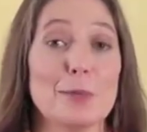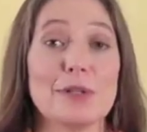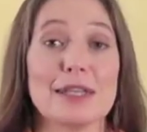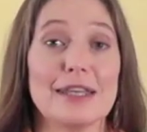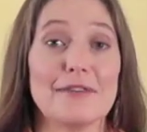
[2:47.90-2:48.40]

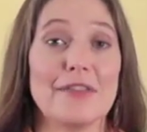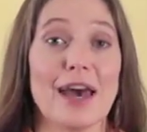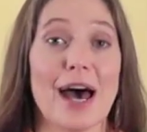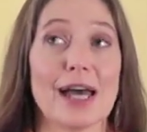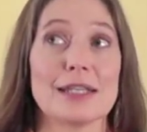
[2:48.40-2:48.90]
believe
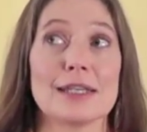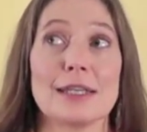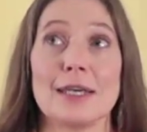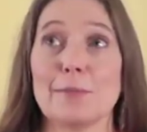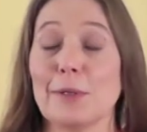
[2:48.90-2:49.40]
that
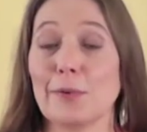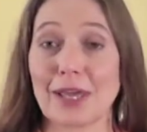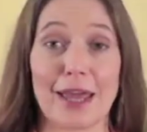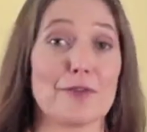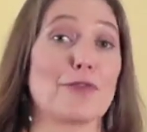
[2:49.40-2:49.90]
people
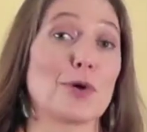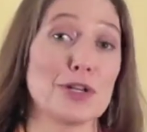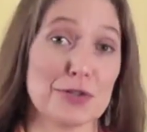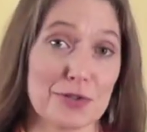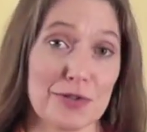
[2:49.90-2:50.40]
can't
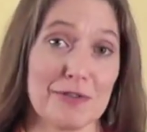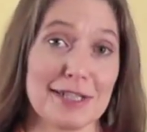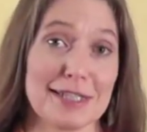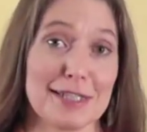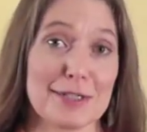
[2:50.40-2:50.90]
afford your
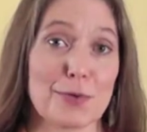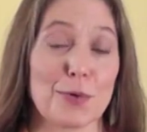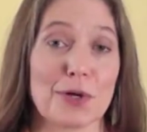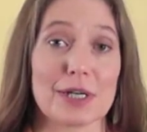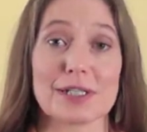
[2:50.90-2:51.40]
services,
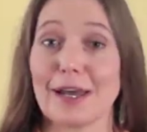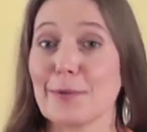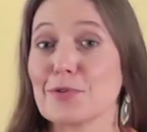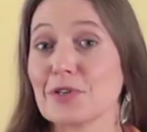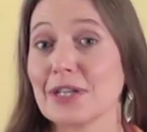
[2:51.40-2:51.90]
or
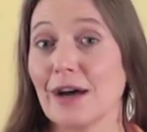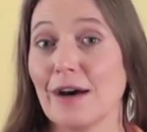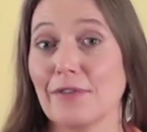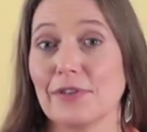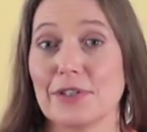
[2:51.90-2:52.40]
times are
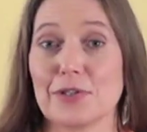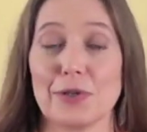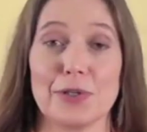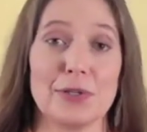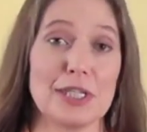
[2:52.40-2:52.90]
tough and so
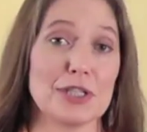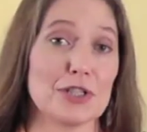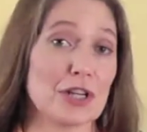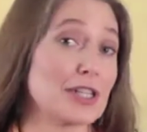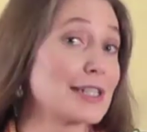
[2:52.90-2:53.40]
you need to
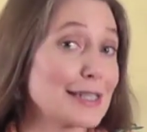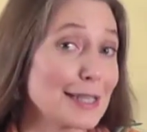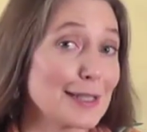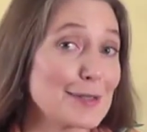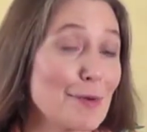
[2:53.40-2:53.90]
charge as
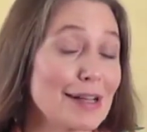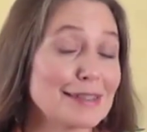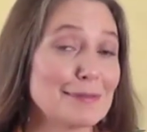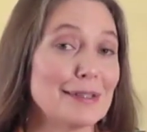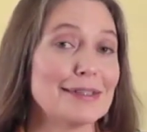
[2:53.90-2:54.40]
little as
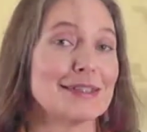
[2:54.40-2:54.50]
possible.